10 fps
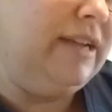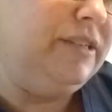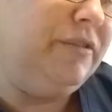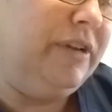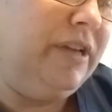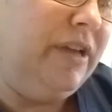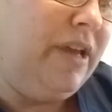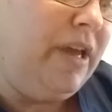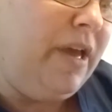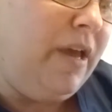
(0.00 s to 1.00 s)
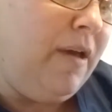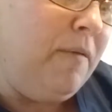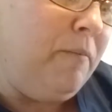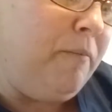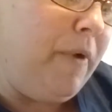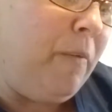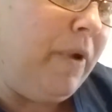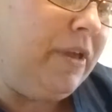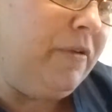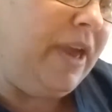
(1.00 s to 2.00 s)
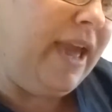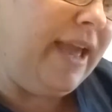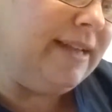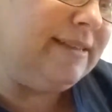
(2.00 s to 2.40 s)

do it. But what you can't